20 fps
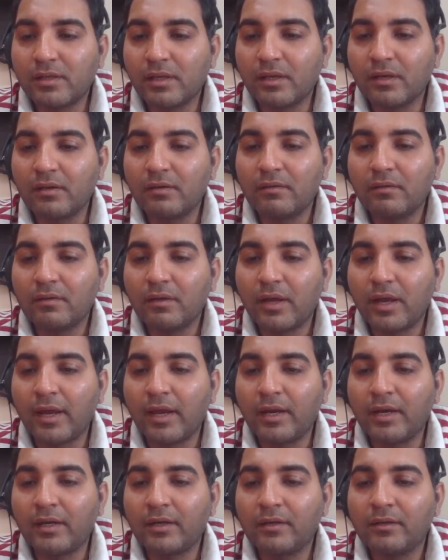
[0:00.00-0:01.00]
there
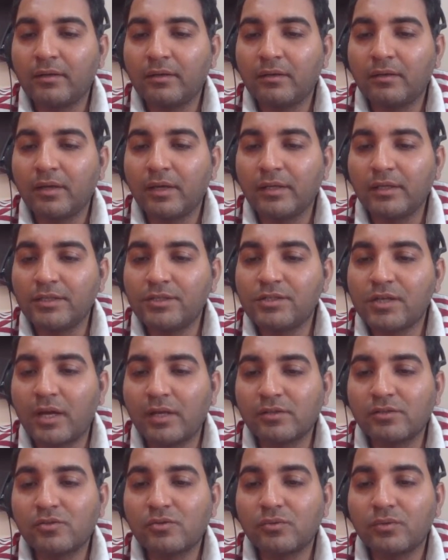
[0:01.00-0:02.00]
and any
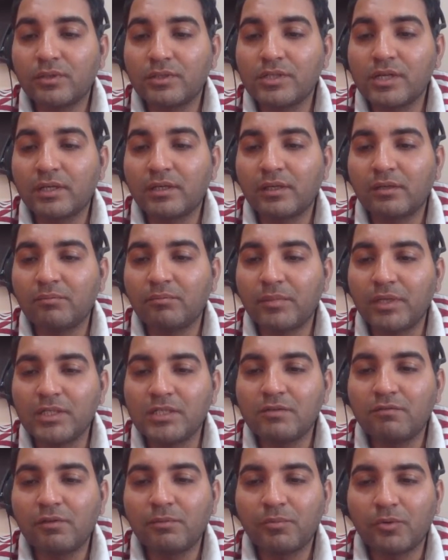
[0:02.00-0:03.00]
chance to reject in
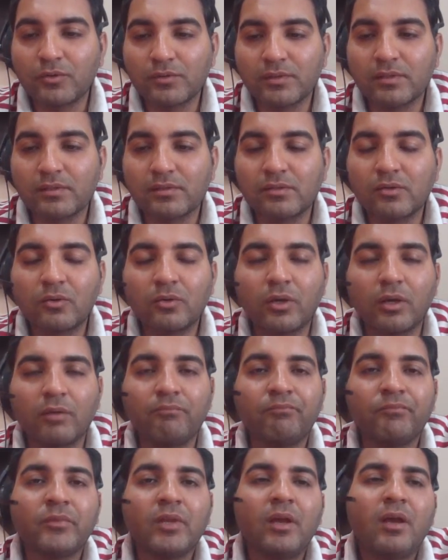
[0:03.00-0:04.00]
bgv process okay
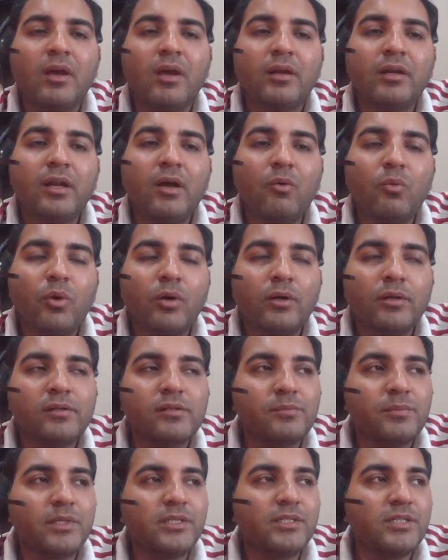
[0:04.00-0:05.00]
now what
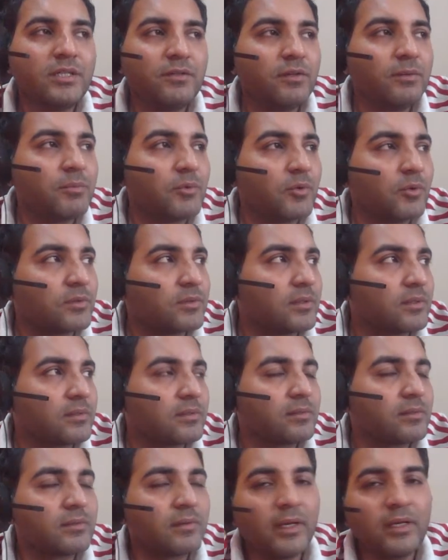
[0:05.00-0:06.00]
is bgv
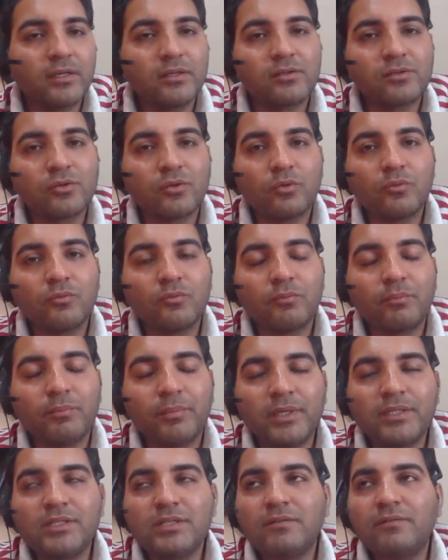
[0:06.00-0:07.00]
process right so
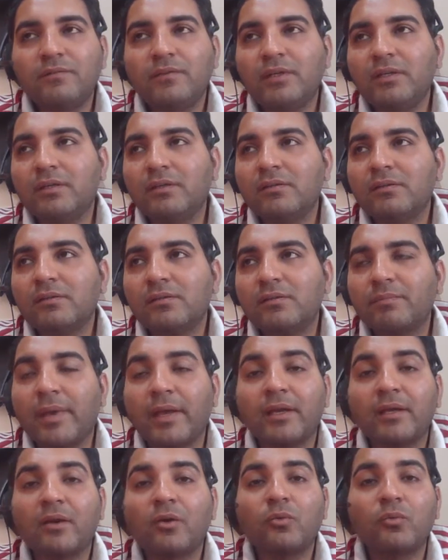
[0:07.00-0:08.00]
bgv is
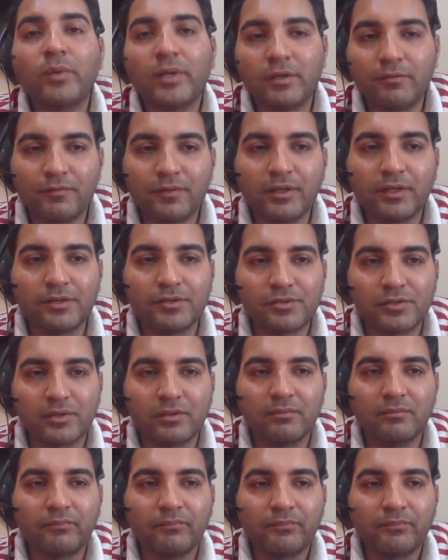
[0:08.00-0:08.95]
background verification